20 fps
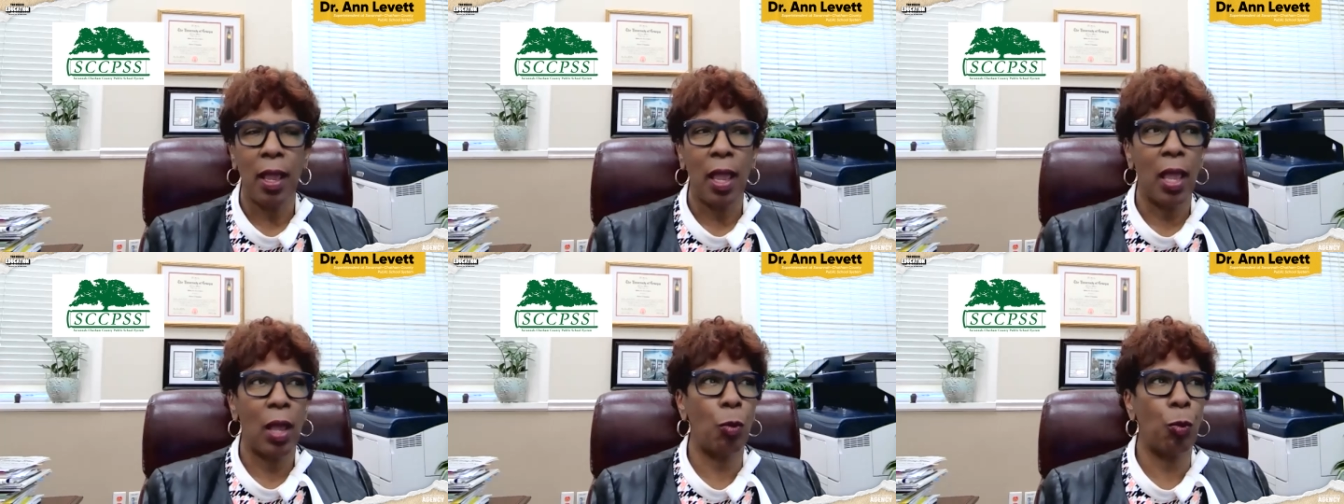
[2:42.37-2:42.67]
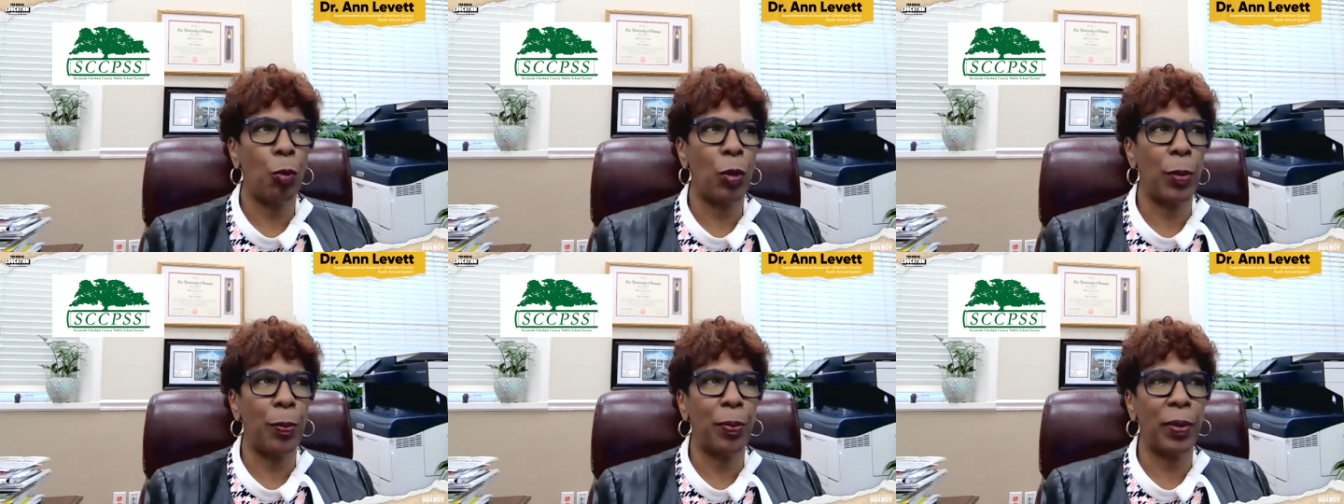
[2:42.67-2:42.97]
And
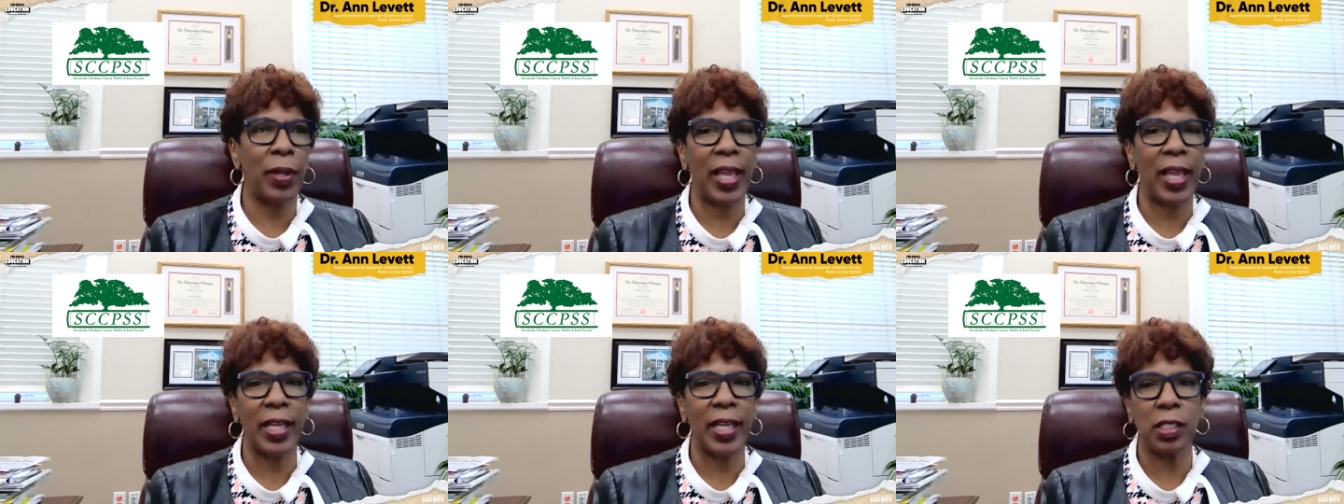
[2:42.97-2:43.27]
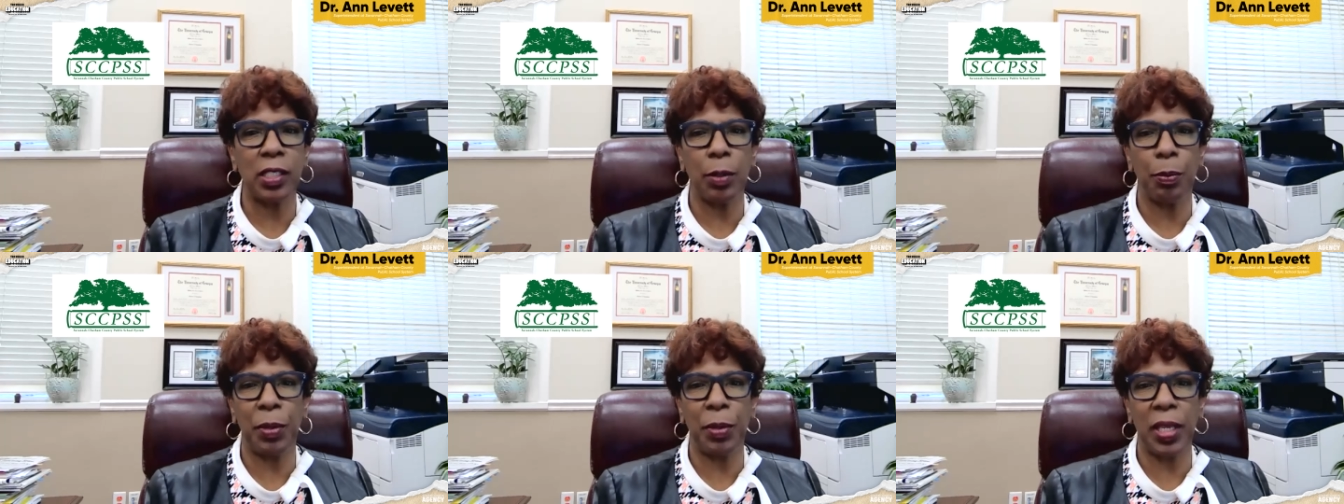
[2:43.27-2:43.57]
we plan
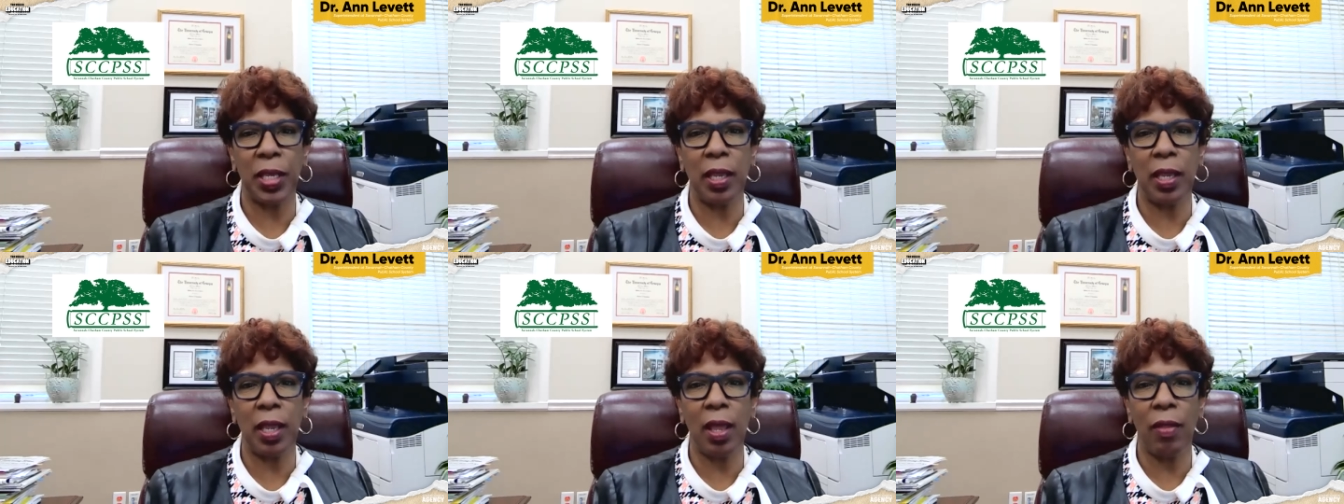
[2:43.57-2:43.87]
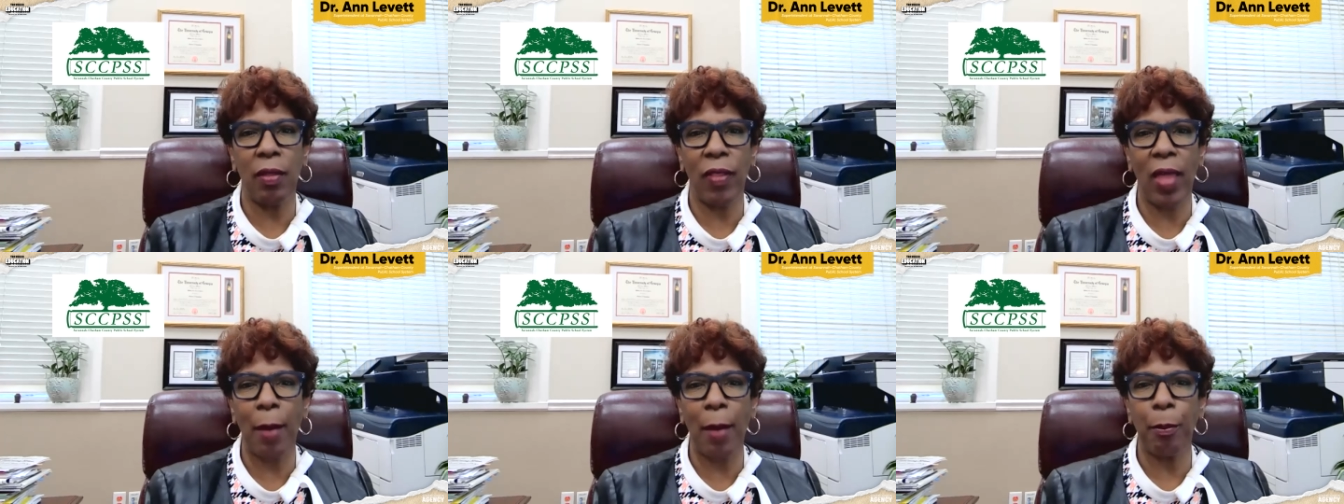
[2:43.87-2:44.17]
to be
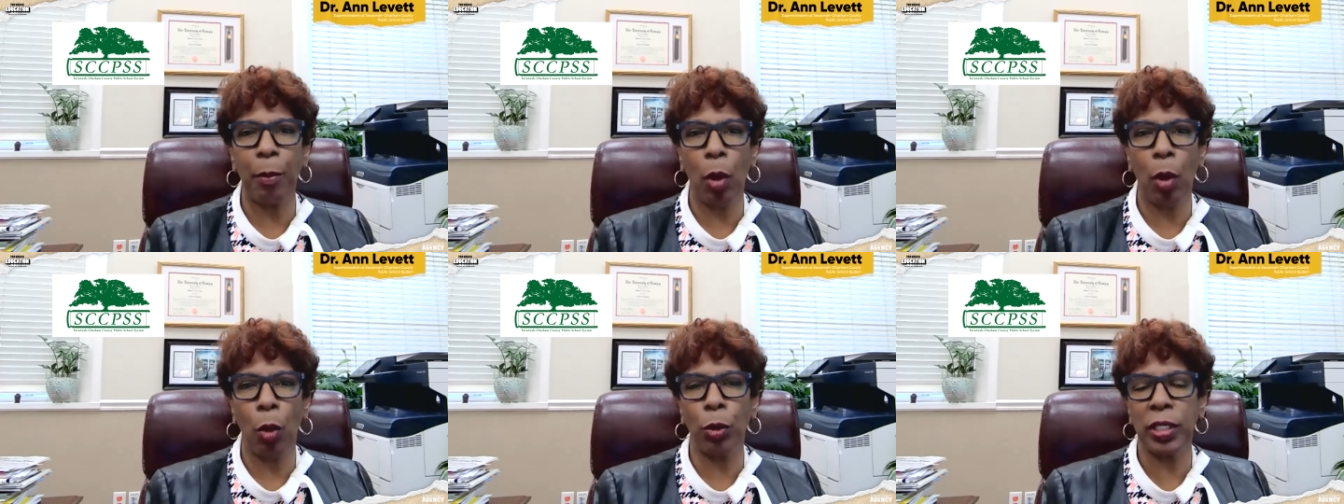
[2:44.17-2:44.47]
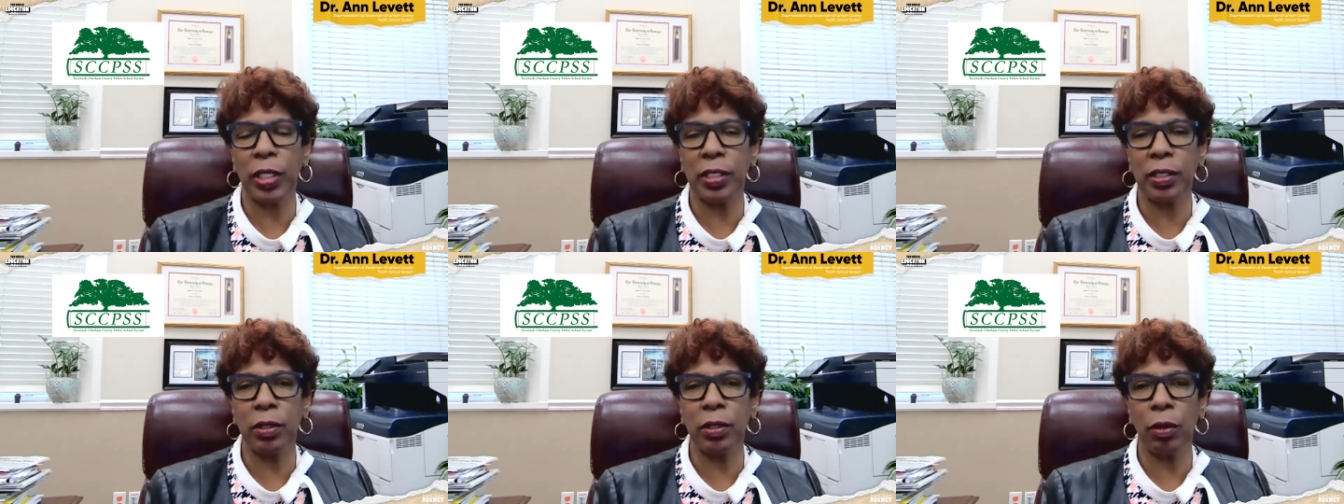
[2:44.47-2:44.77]
in that mode
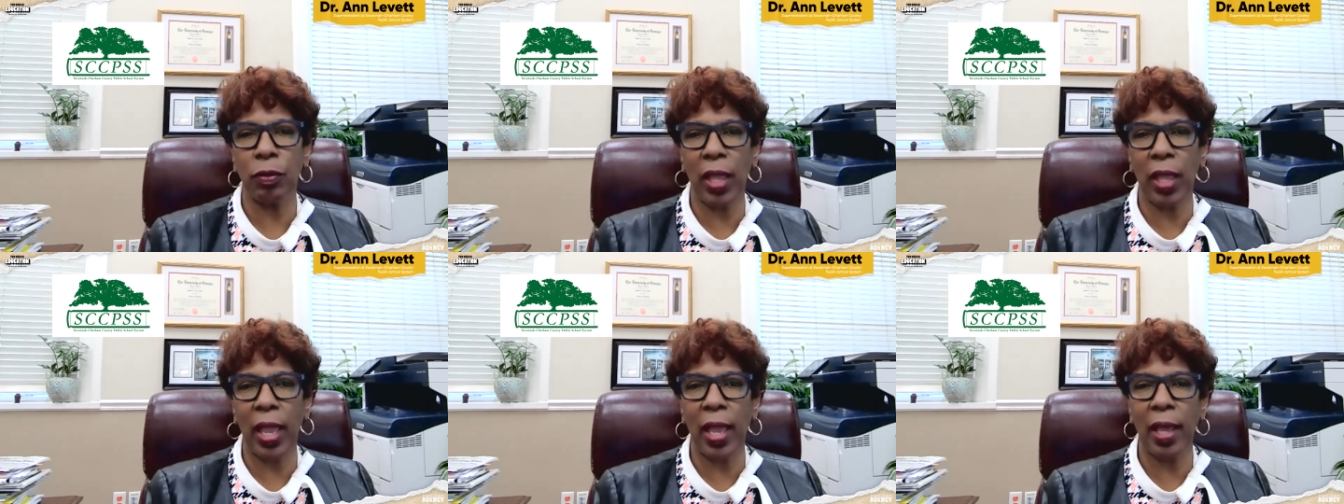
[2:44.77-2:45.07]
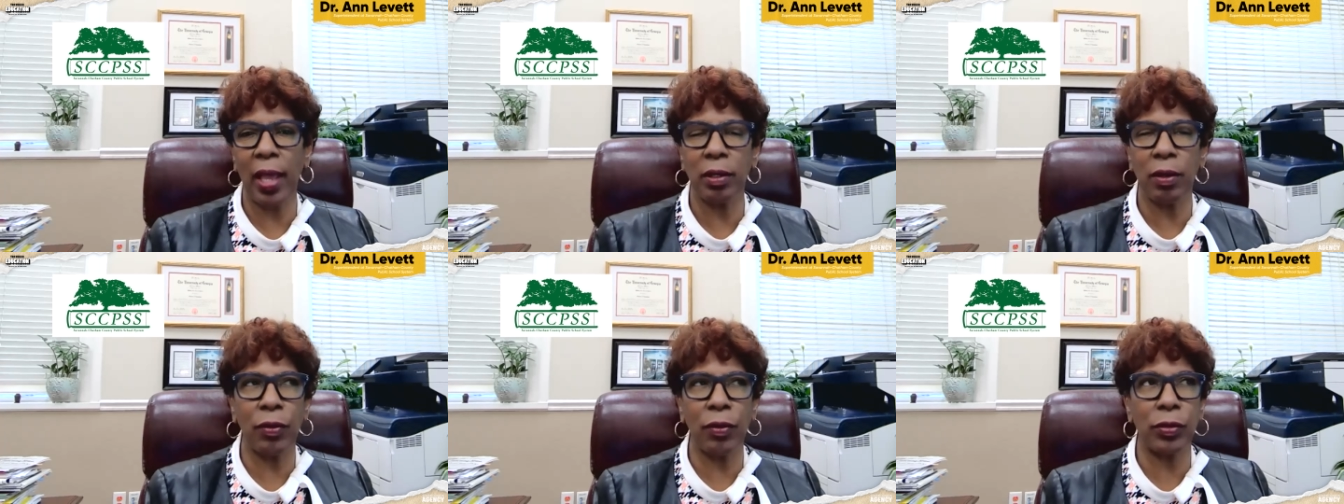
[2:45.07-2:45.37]
until the
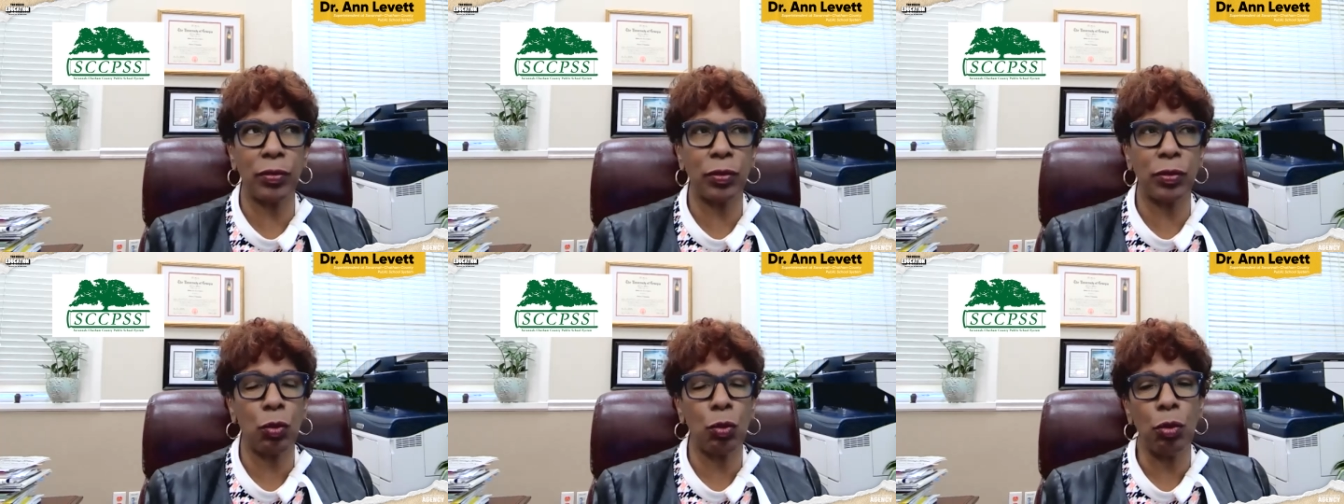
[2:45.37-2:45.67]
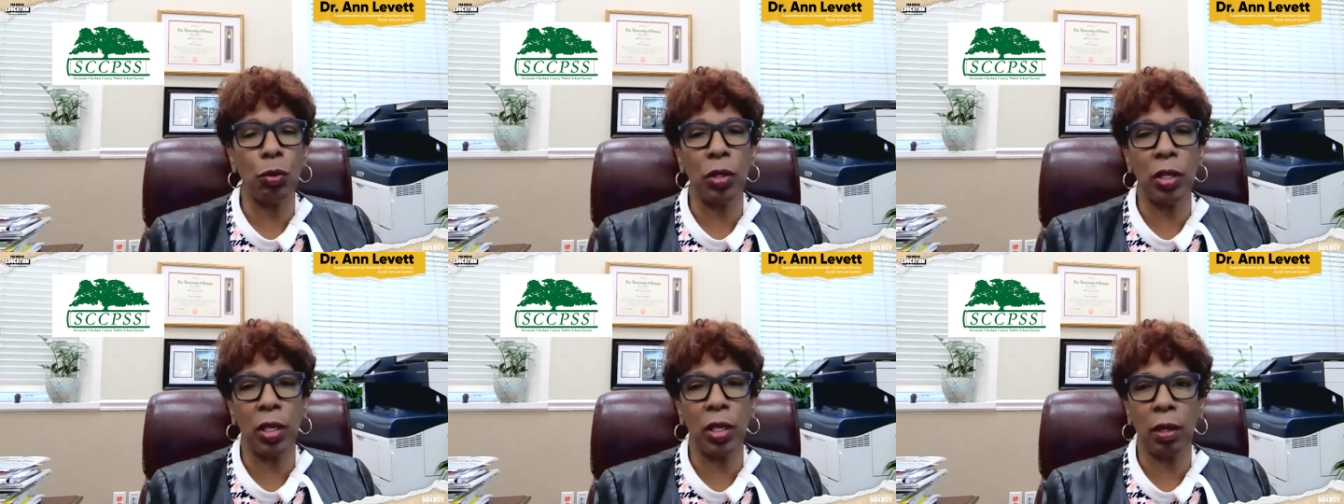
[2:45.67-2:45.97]
end of the school
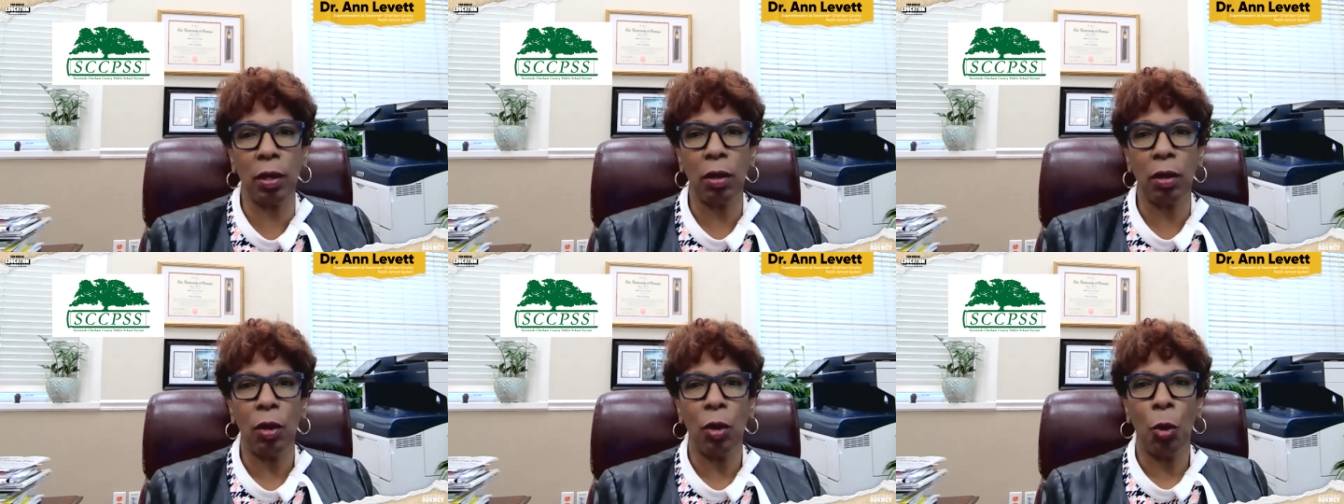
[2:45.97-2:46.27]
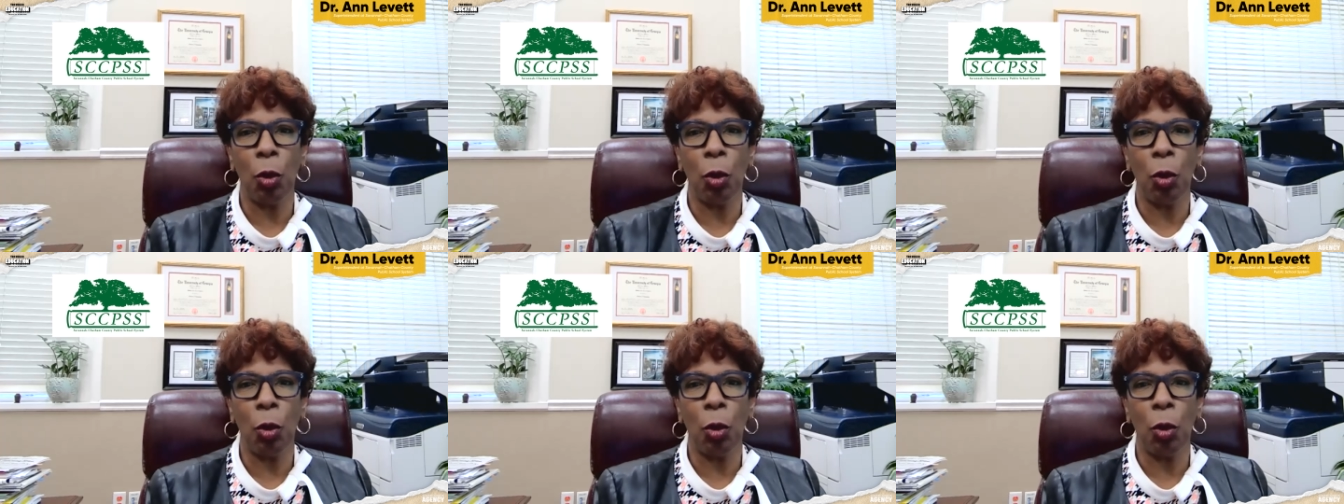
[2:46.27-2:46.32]
year,